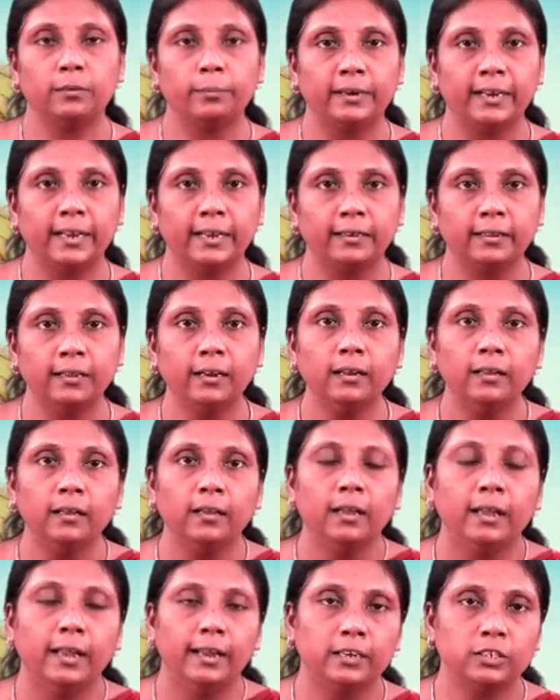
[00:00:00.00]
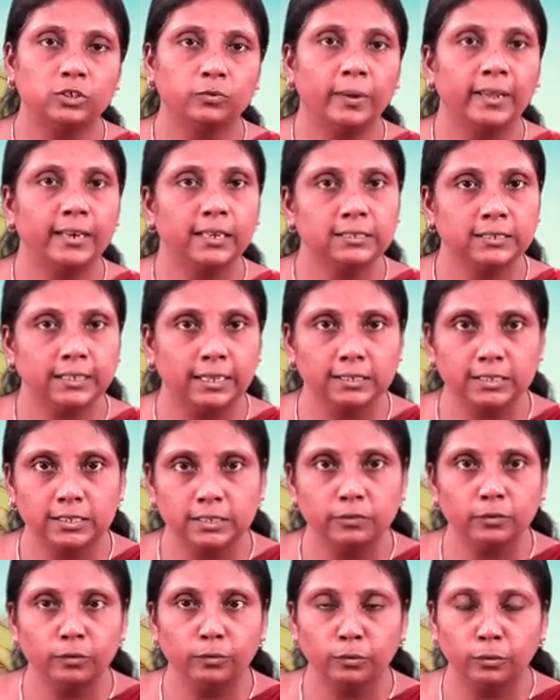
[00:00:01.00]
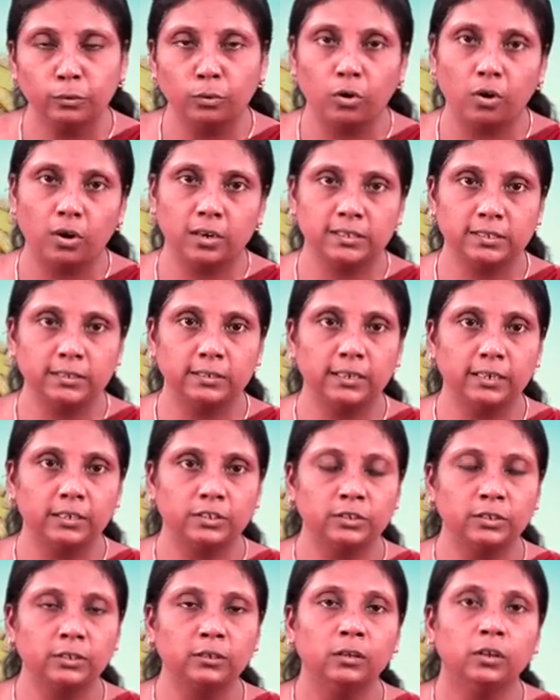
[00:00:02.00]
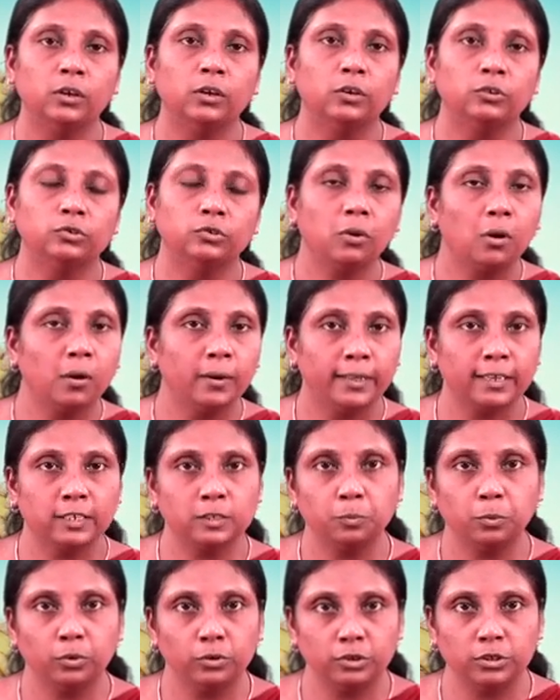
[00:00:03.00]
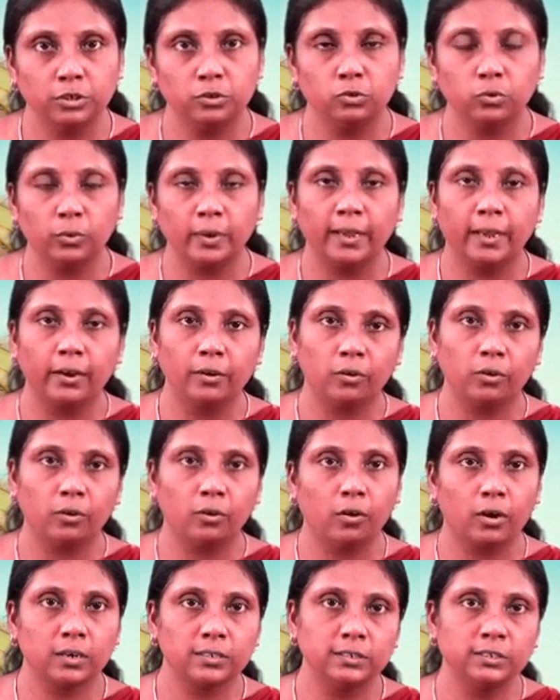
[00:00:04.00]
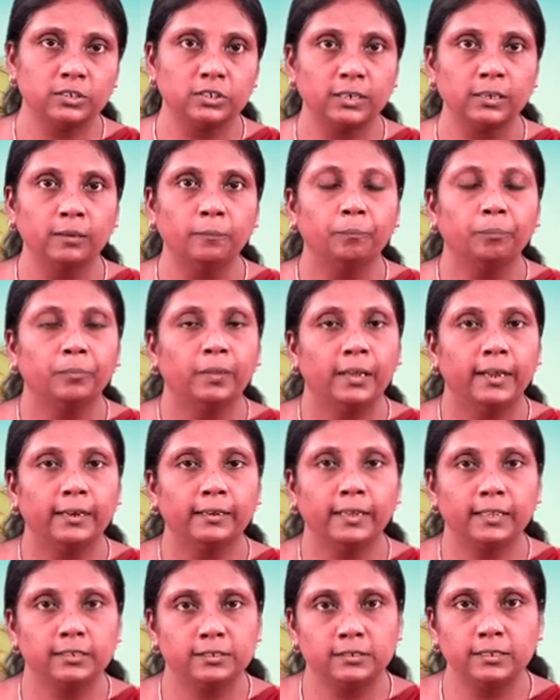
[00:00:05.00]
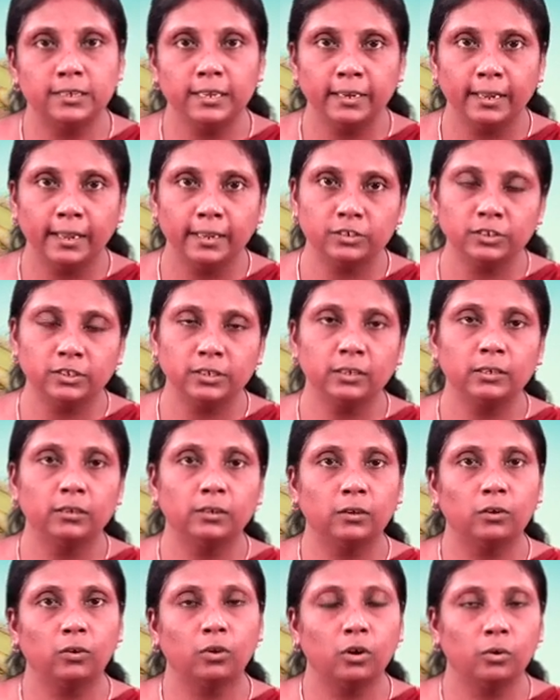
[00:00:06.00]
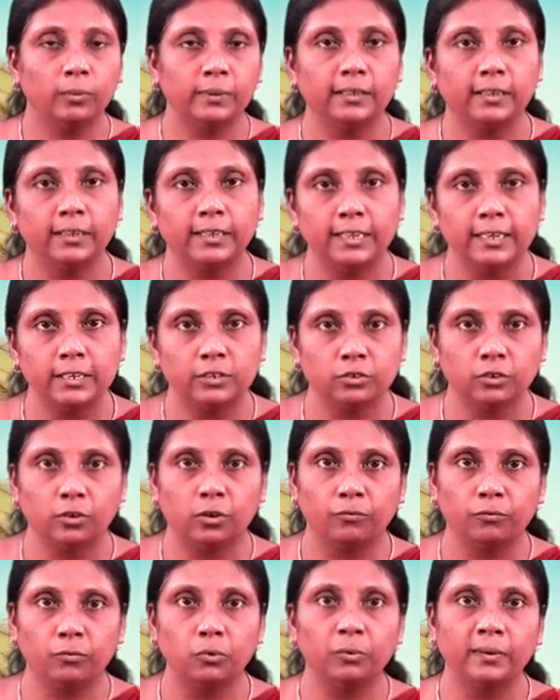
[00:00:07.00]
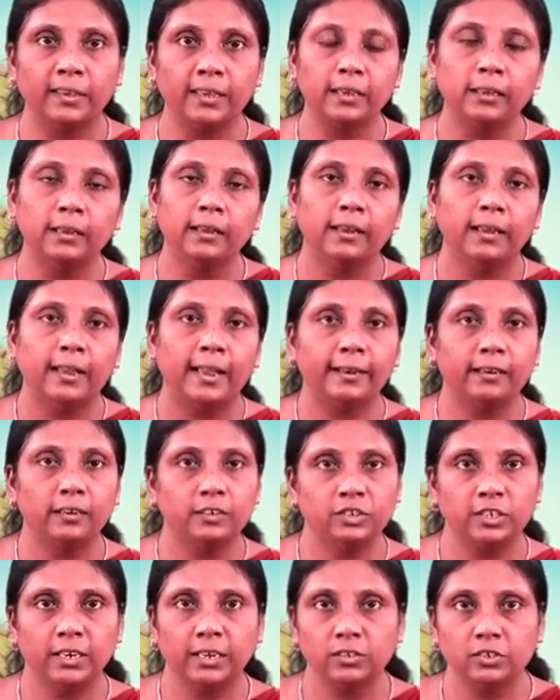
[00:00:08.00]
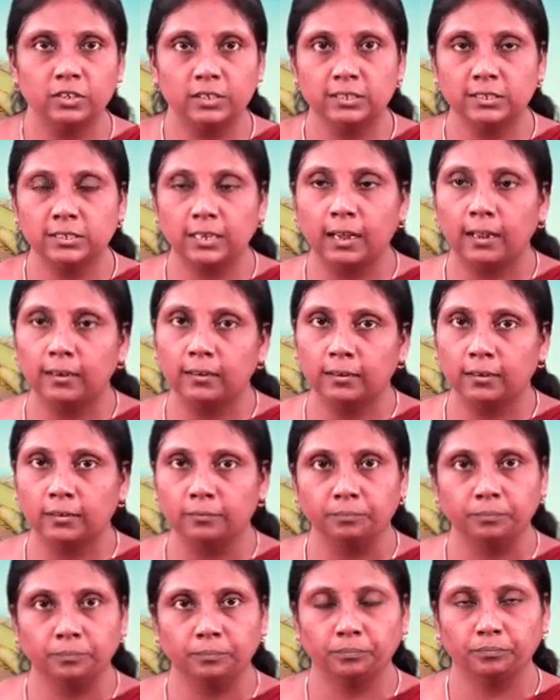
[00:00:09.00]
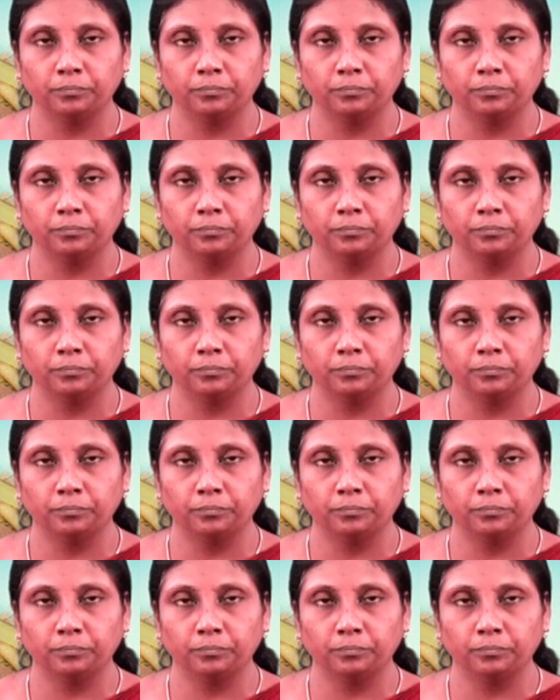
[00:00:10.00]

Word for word: uh, liberated, it is very sensitive to oxidation. So on exposure to air or oxygen, it gets denatured along with the heat of cooking and it changes color.